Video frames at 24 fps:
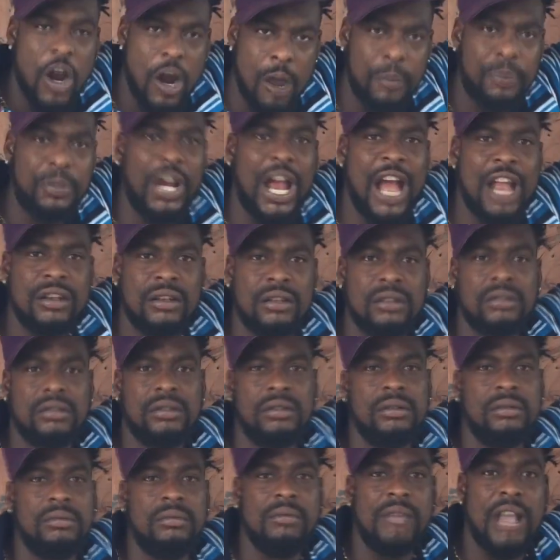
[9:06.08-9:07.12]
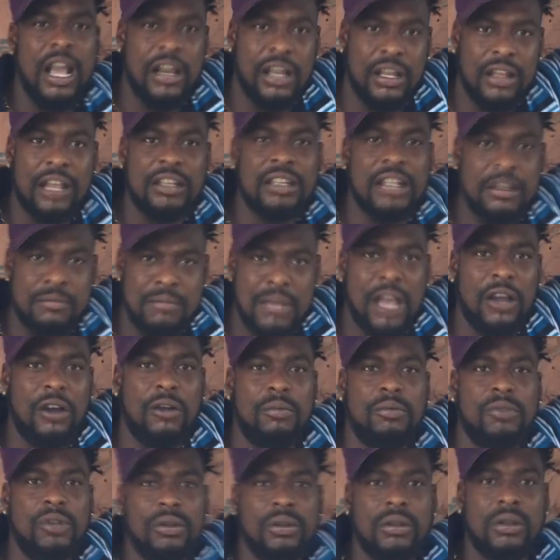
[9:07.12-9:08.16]
Corruption. Them a
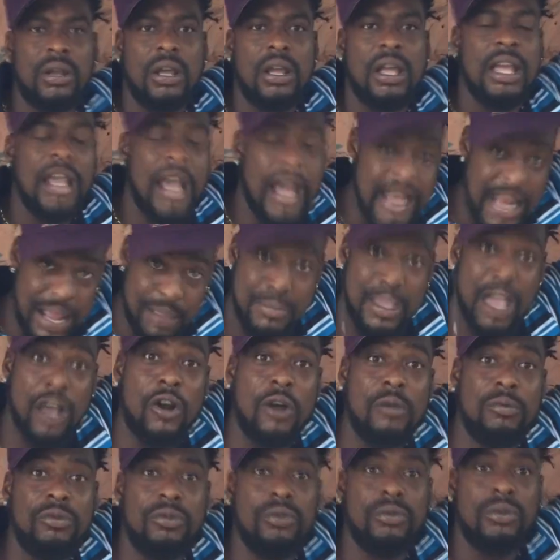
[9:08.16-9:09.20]
reduce it? And that me I come